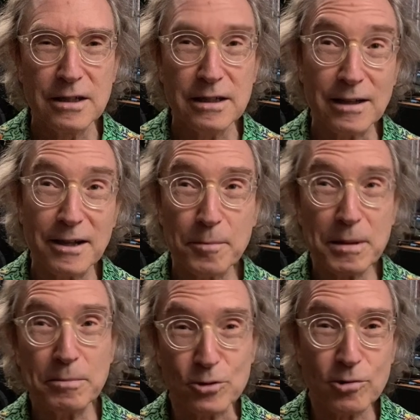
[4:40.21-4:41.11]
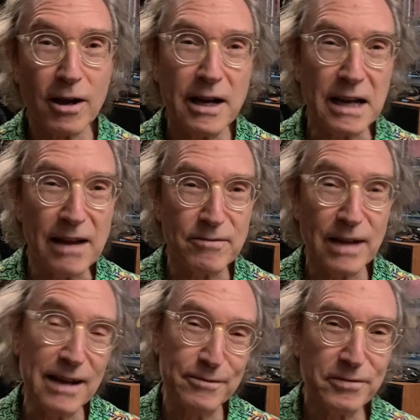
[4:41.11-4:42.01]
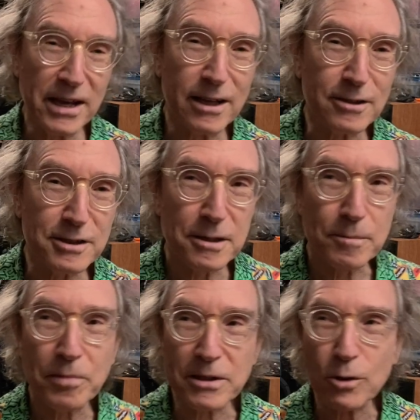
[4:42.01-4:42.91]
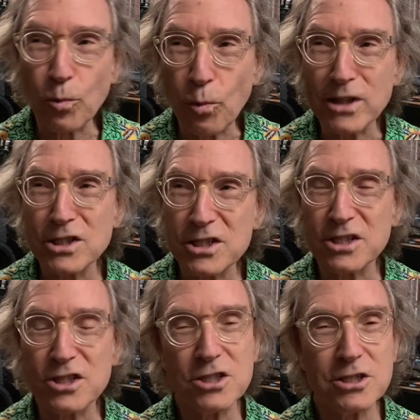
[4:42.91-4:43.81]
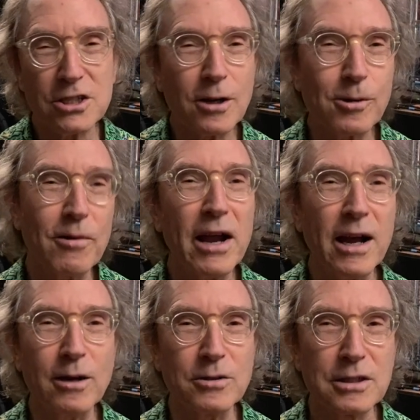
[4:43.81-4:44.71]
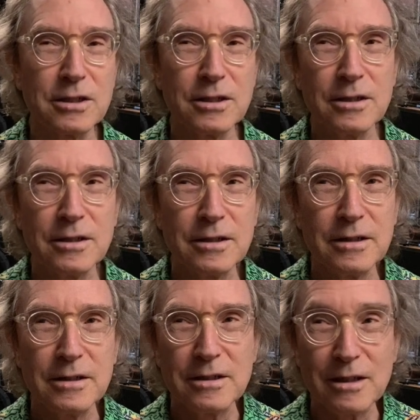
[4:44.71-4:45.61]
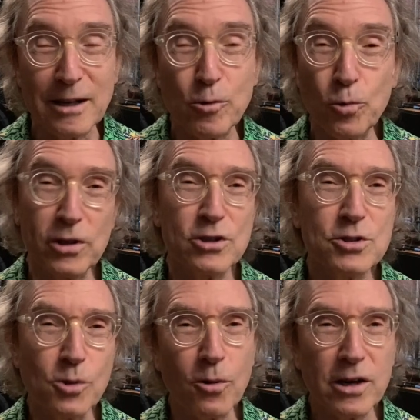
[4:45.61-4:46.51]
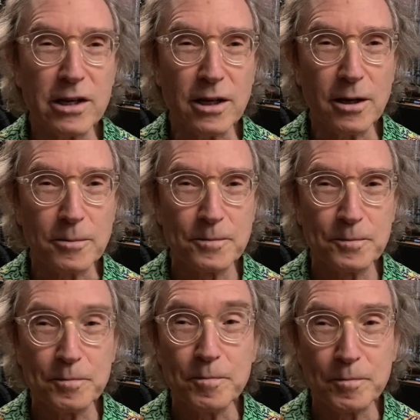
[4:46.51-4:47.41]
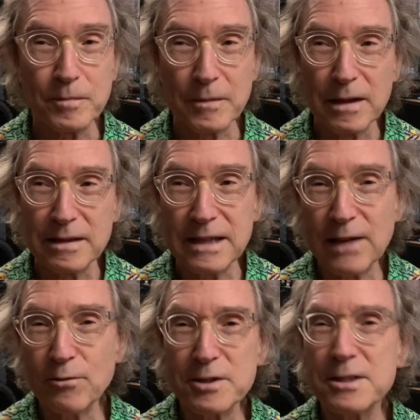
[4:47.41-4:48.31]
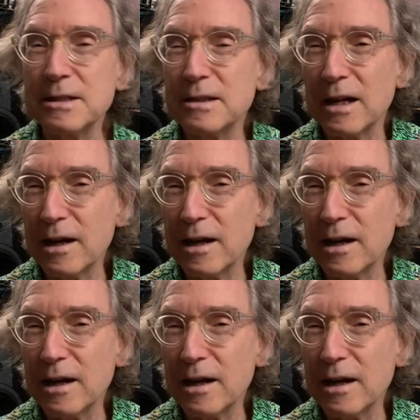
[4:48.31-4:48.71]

Now, a lot of people tried and failed, but the ones that stuck around, like Wilson Audio, Dave Wilson